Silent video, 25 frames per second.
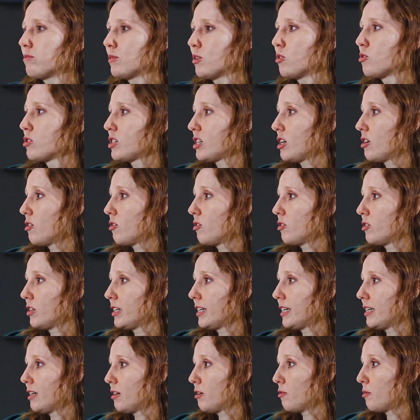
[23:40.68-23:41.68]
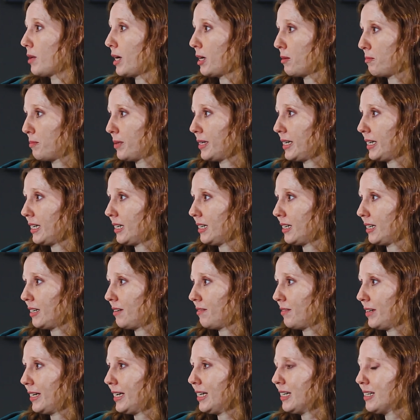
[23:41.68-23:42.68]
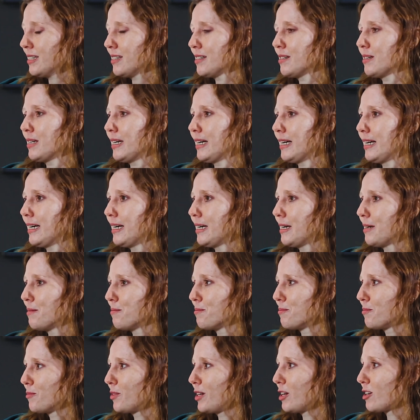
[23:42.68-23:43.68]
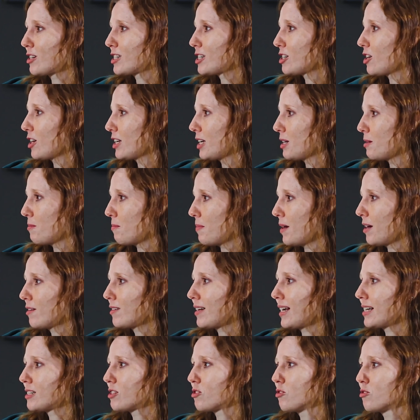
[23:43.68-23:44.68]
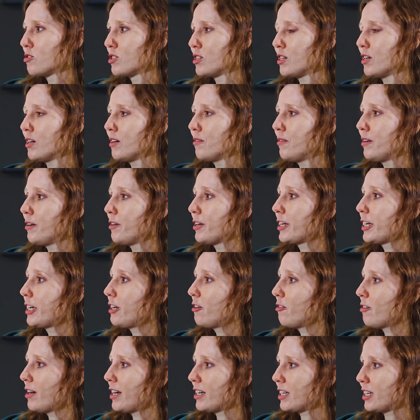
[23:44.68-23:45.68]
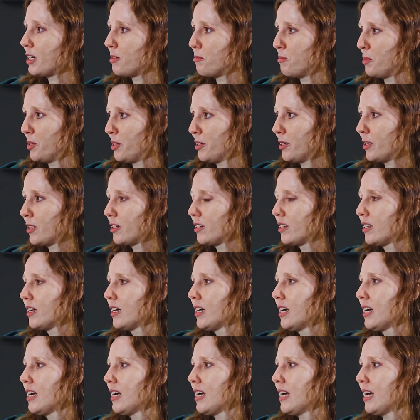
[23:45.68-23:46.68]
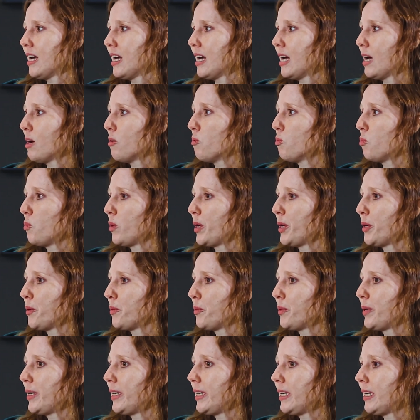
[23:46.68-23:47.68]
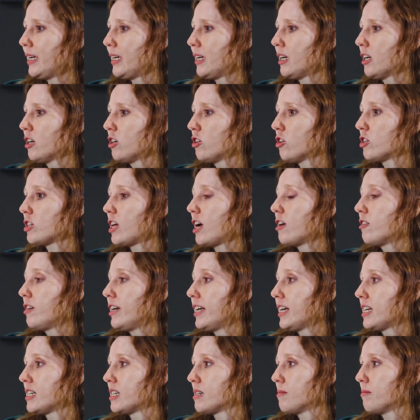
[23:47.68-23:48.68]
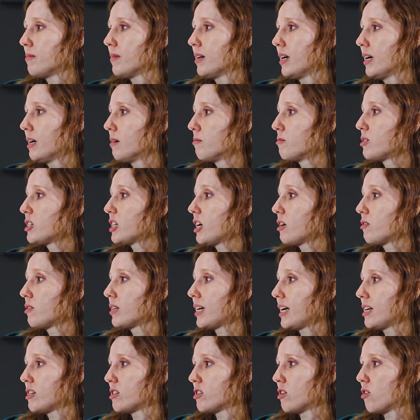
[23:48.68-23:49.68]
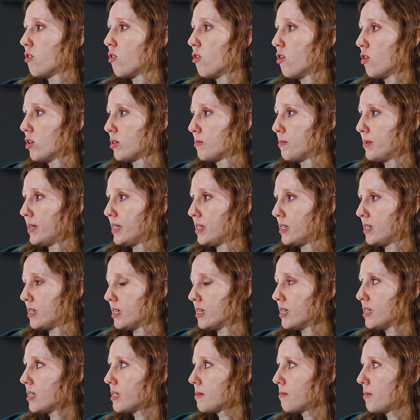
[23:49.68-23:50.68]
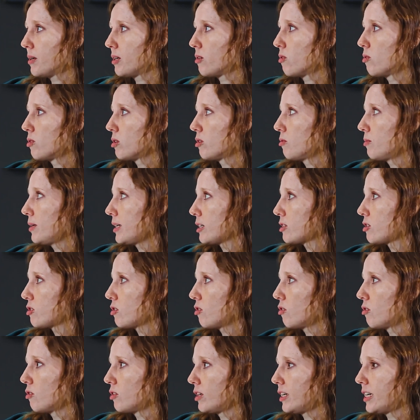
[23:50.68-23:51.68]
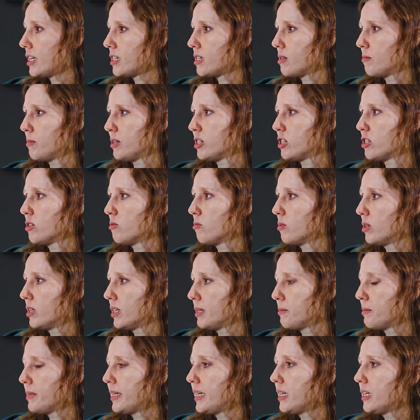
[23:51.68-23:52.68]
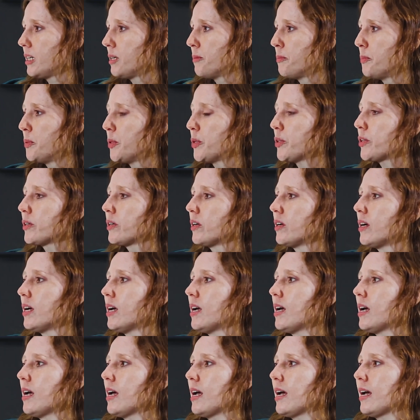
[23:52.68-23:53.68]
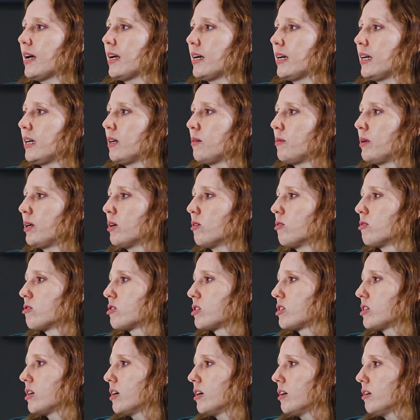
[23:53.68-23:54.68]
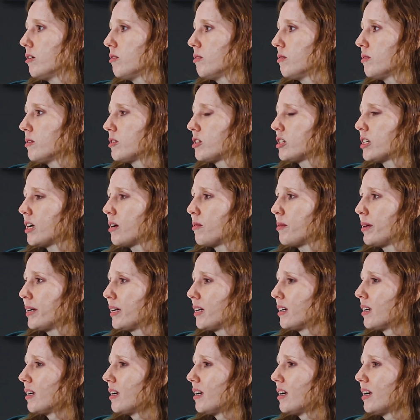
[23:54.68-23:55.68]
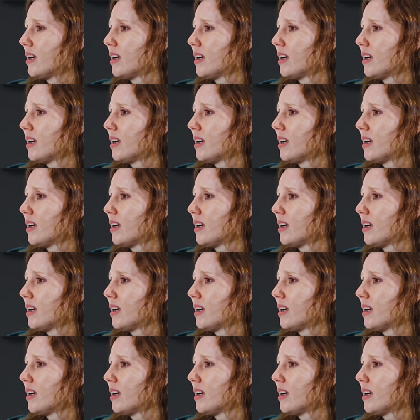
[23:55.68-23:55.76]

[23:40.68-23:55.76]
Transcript: also on the opening evening. We're excited about that's also a very curated book where we not only showcase our art pieces, but all the works on exhibition will be in the book. And then we're also showing